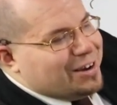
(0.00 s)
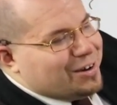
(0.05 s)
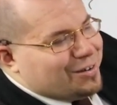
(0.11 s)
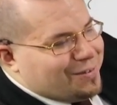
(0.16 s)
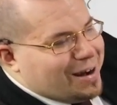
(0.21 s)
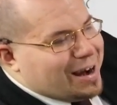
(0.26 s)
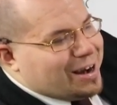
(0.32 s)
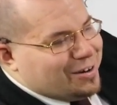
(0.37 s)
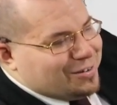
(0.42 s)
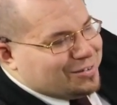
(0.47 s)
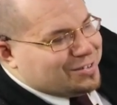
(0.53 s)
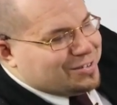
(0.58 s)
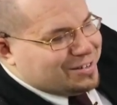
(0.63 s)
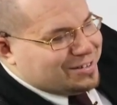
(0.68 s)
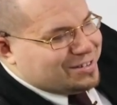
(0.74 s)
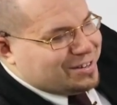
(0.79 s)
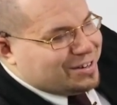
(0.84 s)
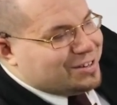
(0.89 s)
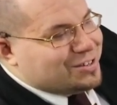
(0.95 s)
records
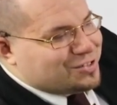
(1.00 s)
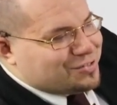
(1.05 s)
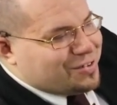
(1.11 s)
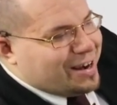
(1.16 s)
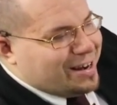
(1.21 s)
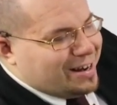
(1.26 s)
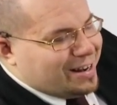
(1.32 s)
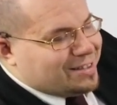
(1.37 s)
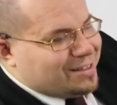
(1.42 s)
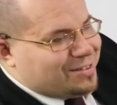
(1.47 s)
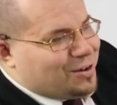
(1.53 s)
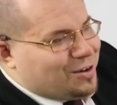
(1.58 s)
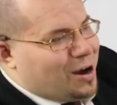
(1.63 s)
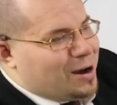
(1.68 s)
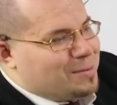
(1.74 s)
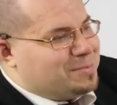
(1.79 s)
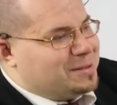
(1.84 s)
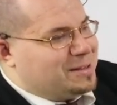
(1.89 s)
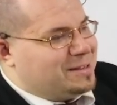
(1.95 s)
just constrained at the
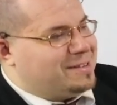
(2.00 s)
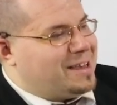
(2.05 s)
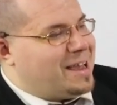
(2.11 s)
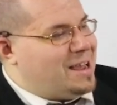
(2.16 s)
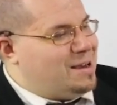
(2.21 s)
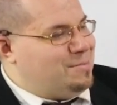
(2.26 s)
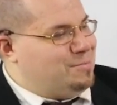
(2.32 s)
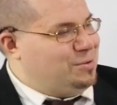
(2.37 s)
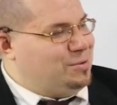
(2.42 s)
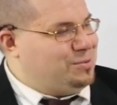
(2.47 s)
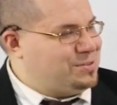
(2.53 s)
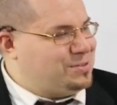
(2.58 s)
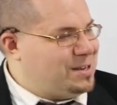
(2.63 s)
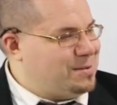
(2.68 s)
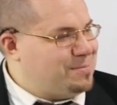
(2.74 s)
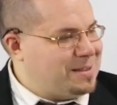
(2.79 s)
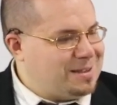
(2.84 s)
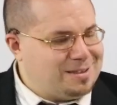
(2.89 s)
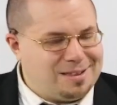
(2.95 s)
top of the table or
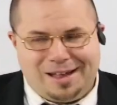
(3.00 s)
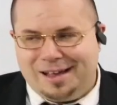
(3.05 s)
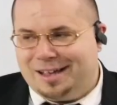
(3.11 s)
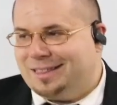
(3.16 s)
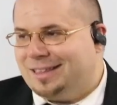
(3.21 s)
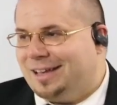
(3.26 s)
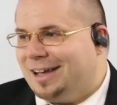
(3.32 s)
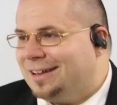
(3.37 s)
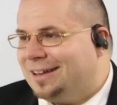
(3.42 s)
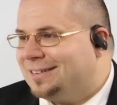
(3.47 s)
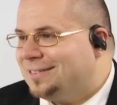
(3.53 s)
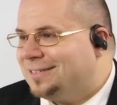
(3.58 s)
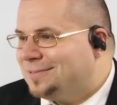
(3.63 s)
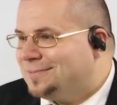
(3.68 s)
something like that.